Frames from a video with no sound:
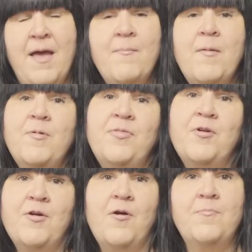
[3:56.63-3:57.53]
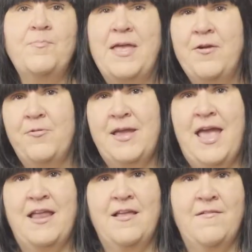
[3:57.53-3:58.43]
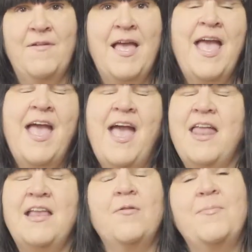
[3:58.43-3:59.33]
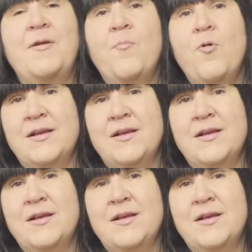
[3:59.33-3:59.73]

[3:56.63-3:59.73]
Come up with your own, be creative, and it'll be more